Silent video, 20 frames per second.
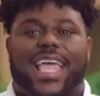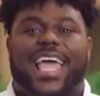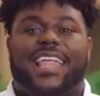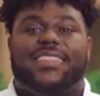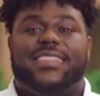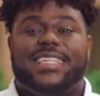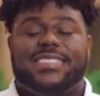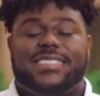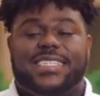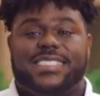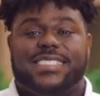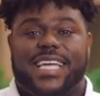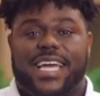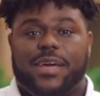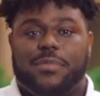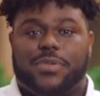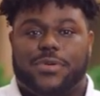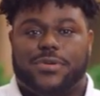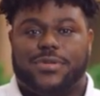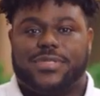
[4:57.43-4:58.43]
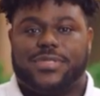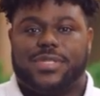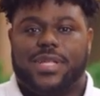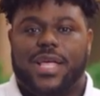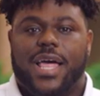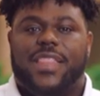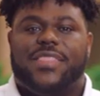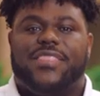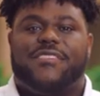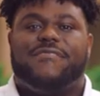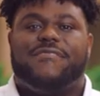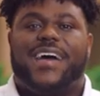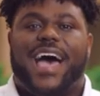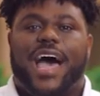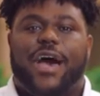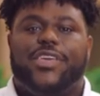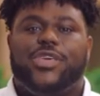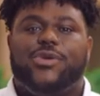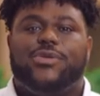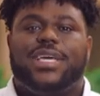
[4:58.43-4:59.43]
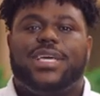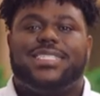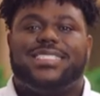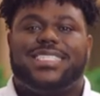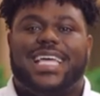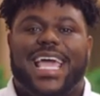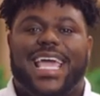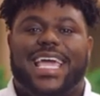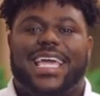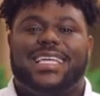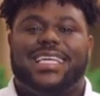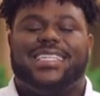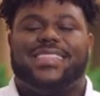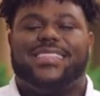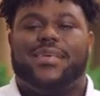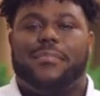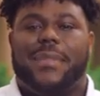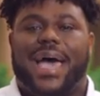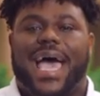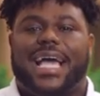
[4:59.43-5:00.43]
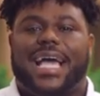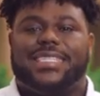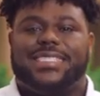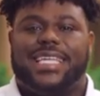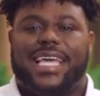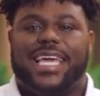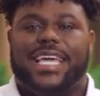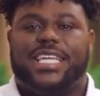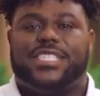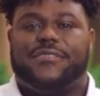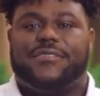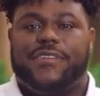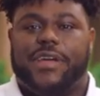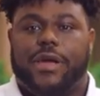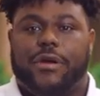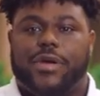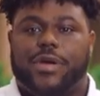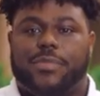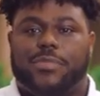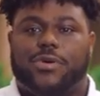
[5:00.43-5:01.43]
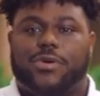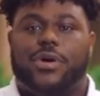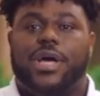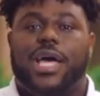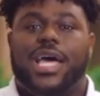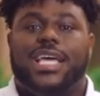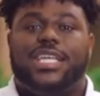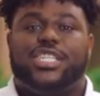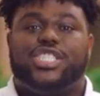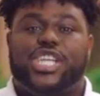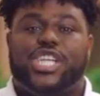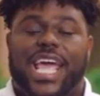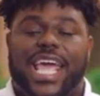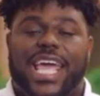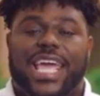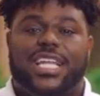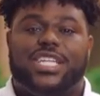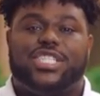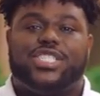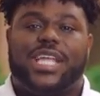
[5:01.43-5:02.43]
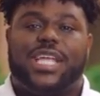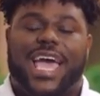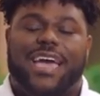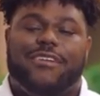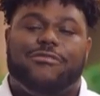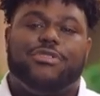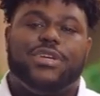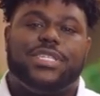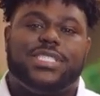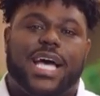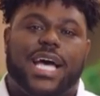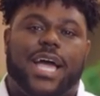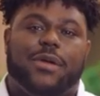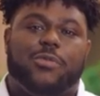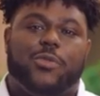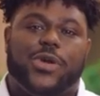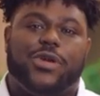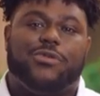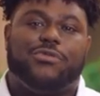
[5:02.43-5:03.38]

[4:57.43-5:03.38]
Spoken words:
In these examples, The value contained in the max age variable changed every time we